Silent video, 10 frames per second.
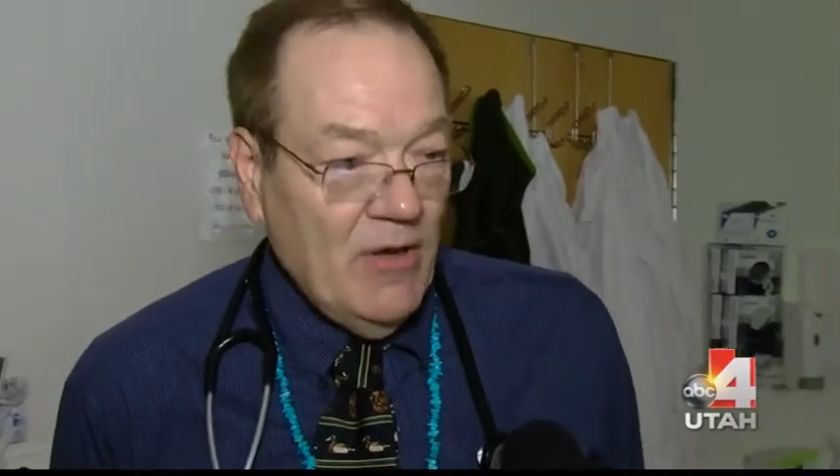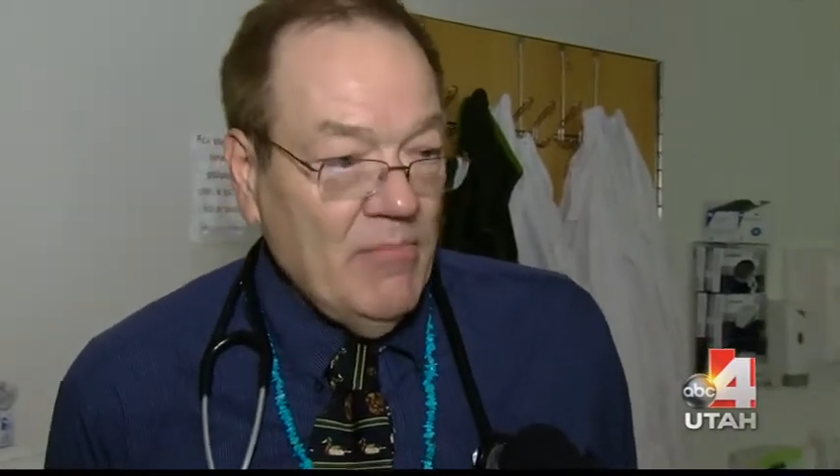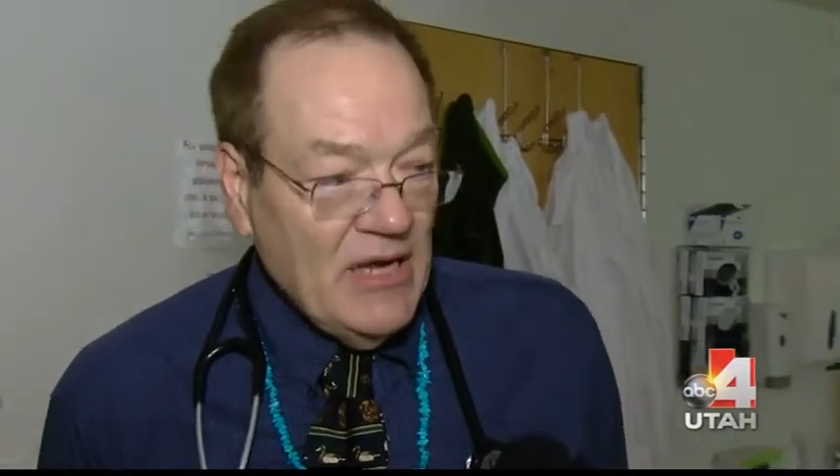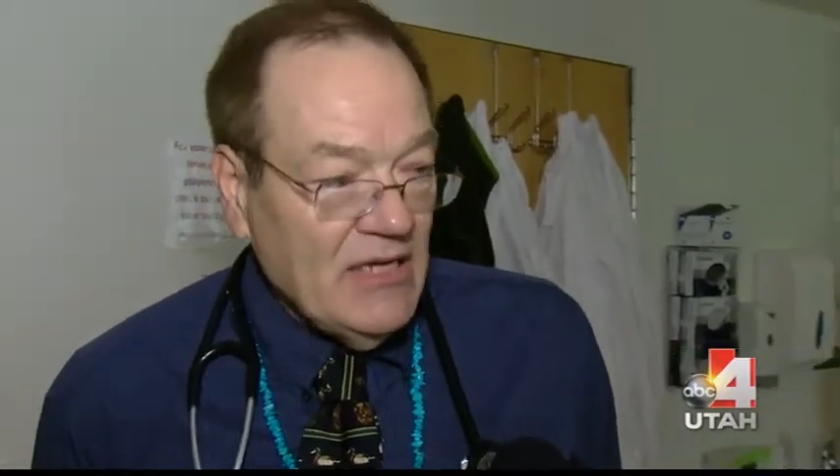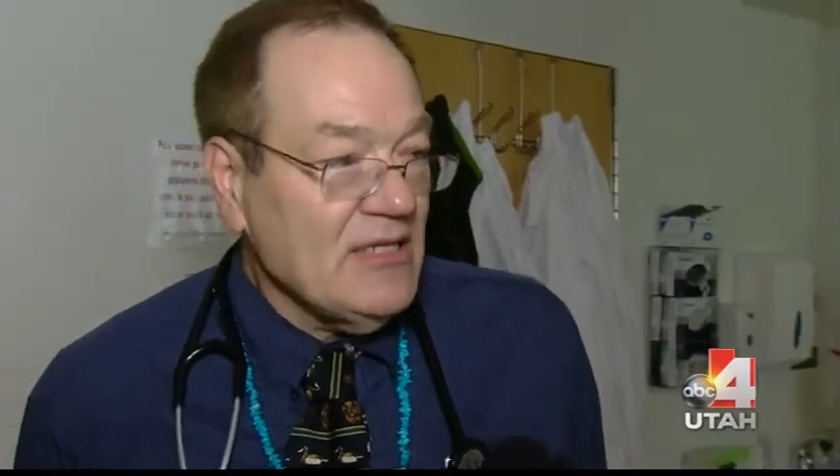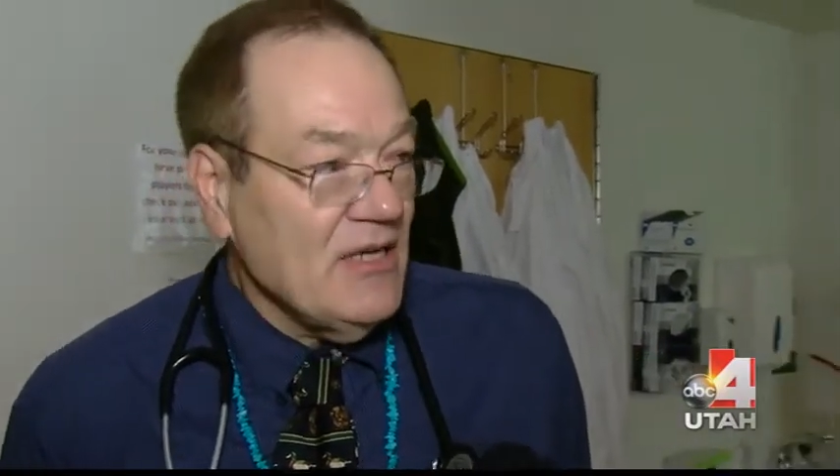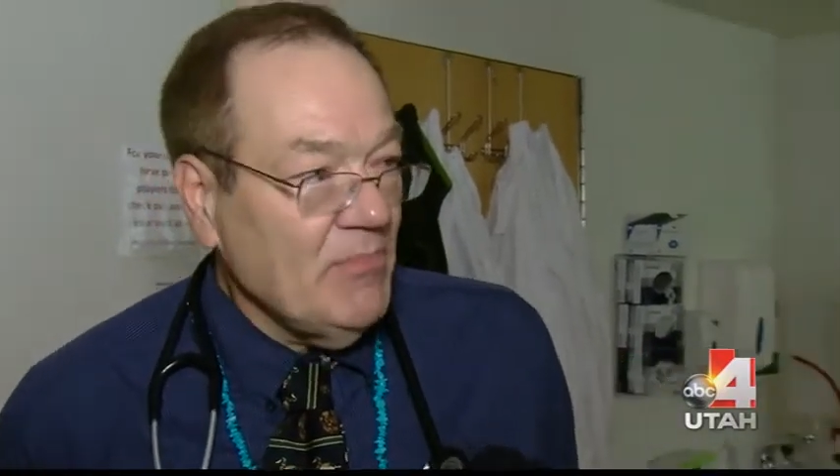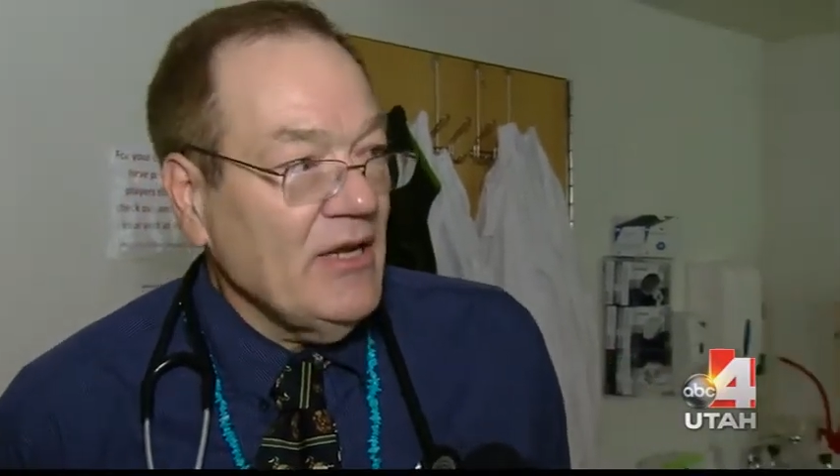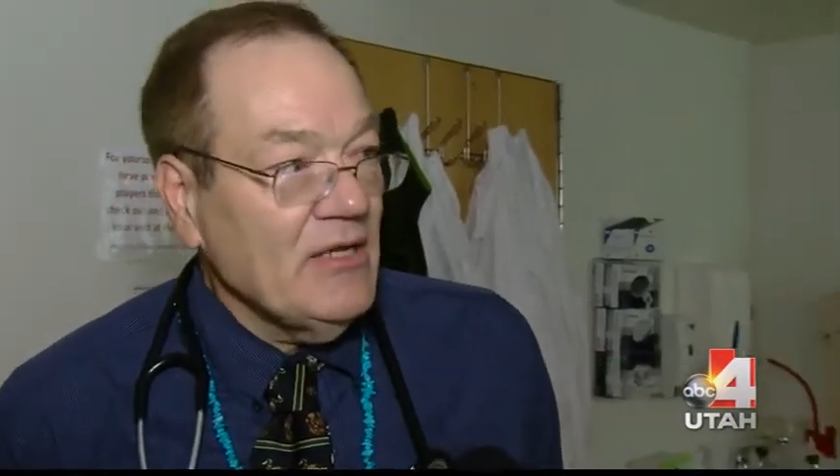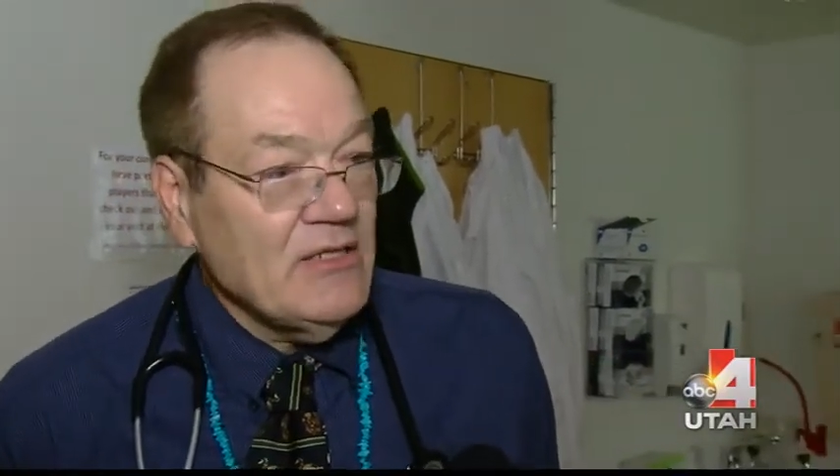many
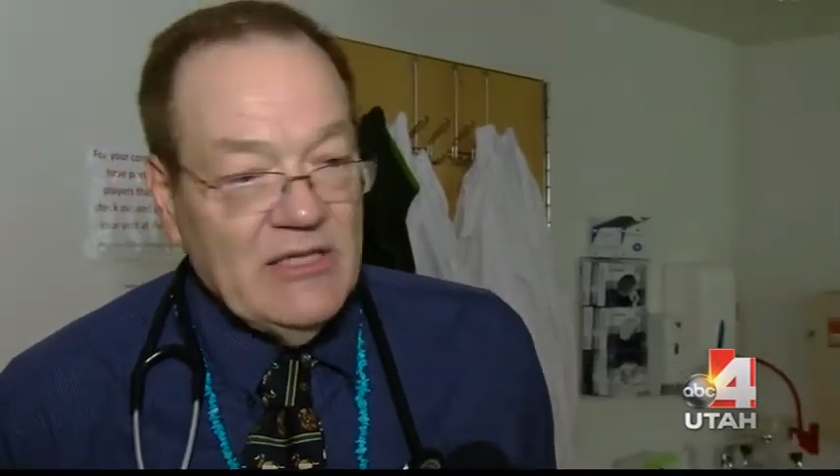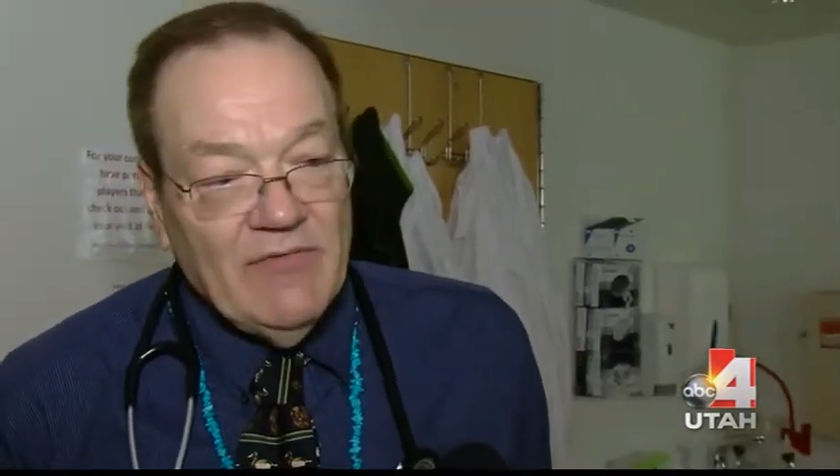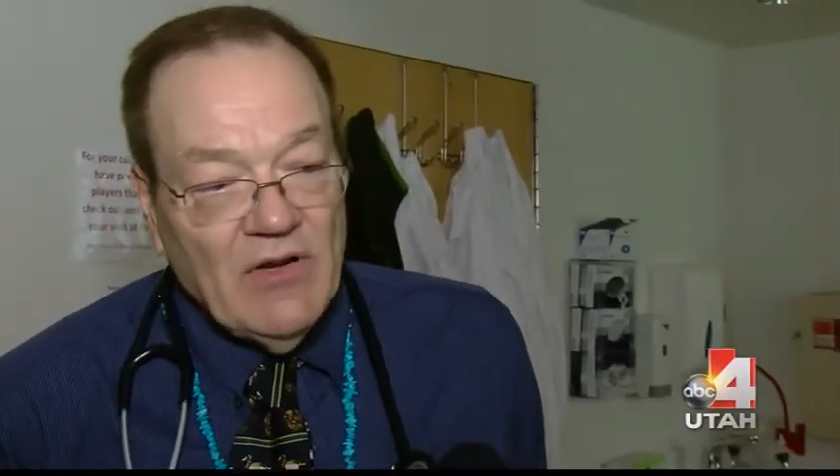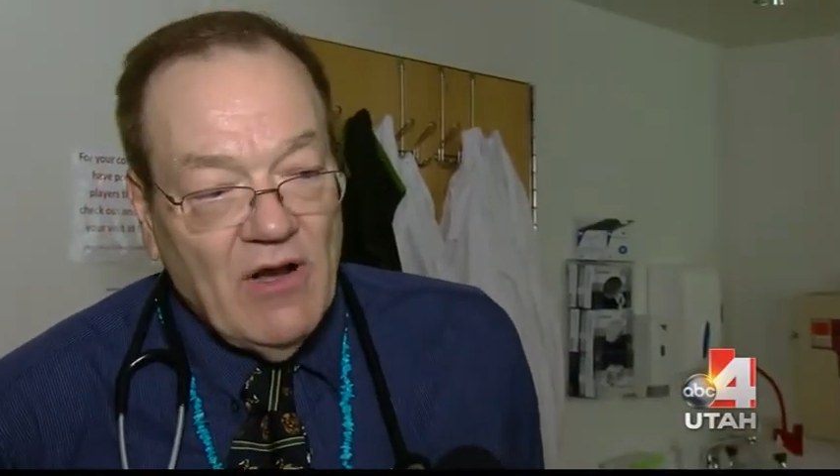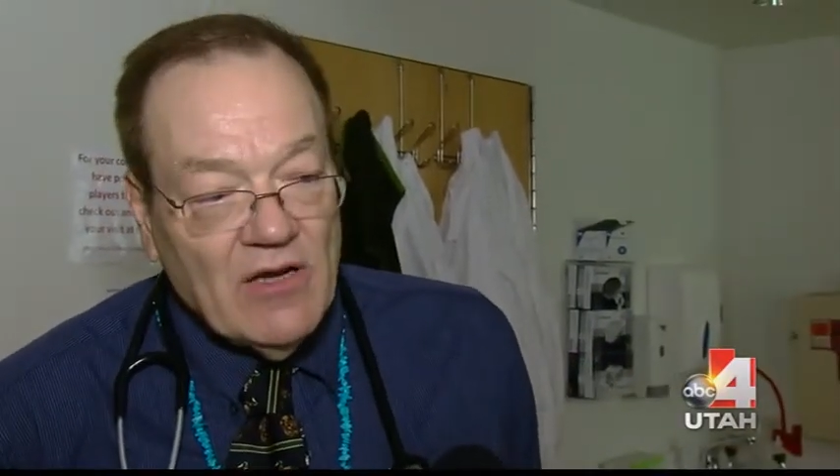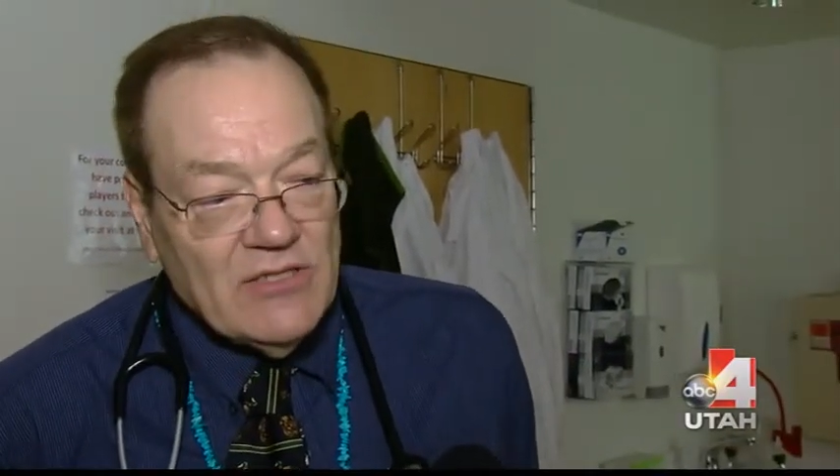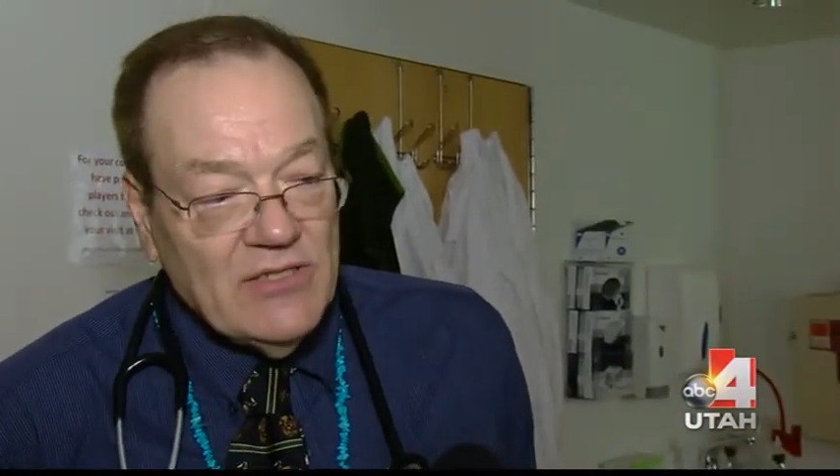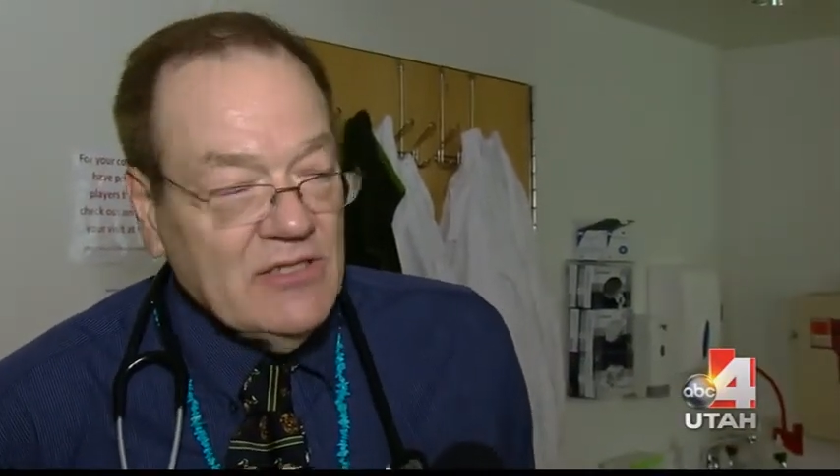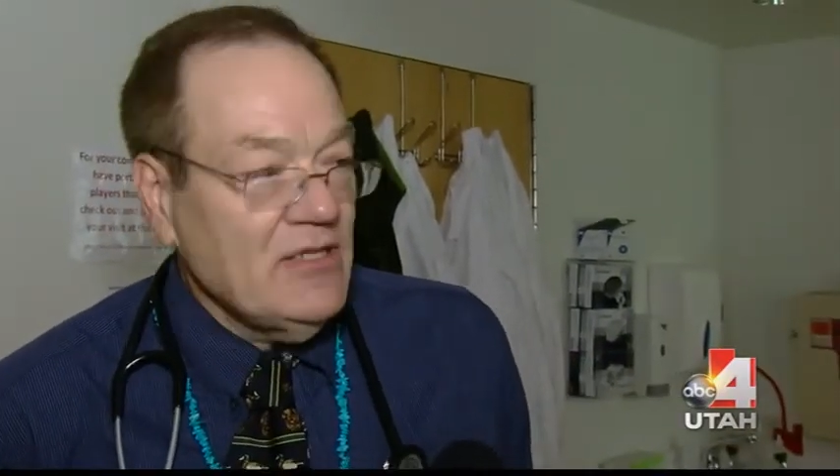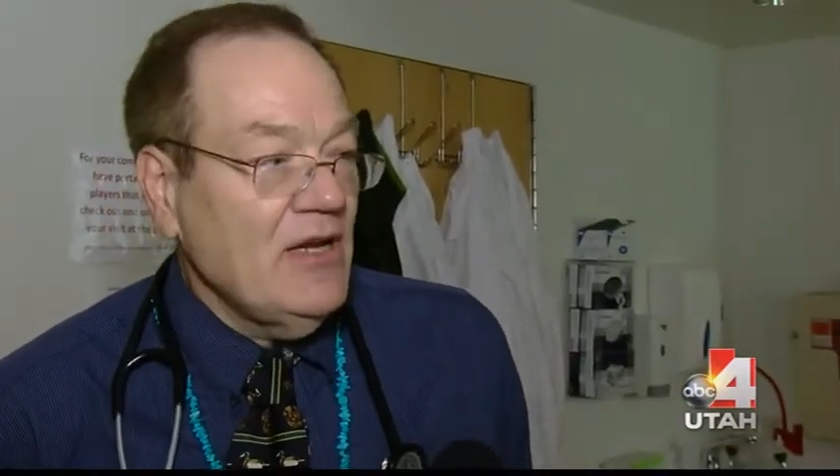siblings, even cousins